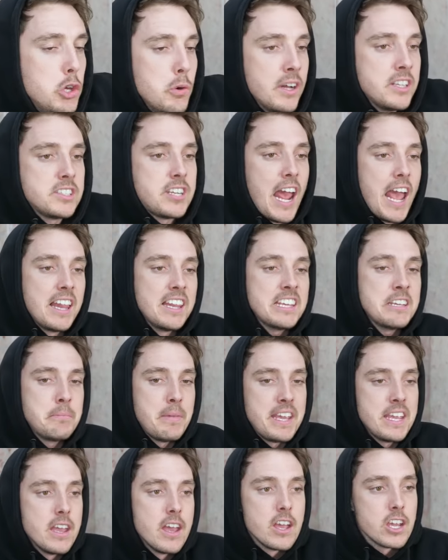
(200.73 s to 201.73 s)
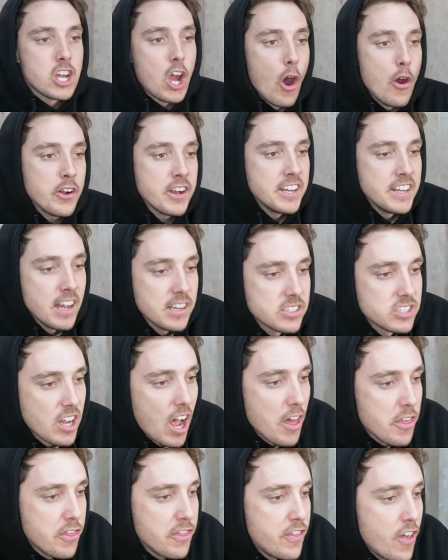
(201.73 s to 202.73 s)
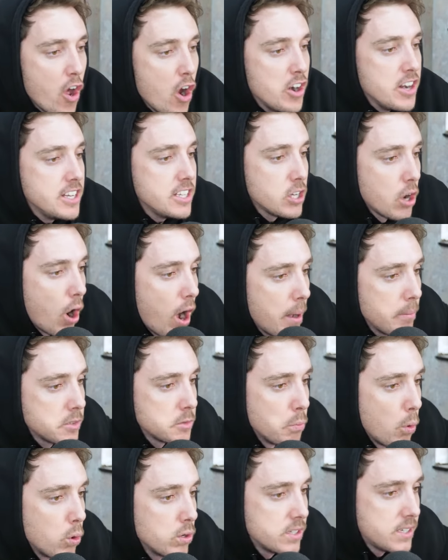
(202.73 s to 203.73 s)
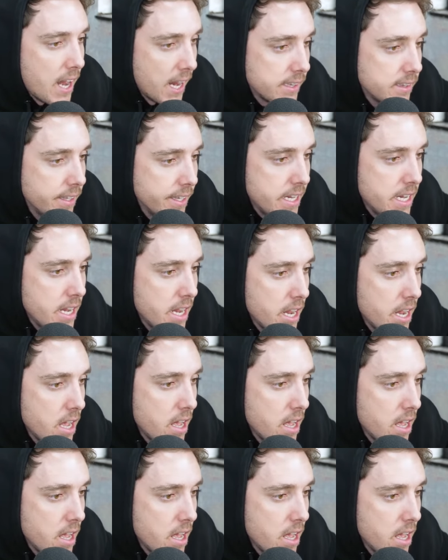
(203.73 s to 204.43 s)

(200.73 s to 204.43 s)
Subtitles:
You are telling me coconuts are 30 times more deadly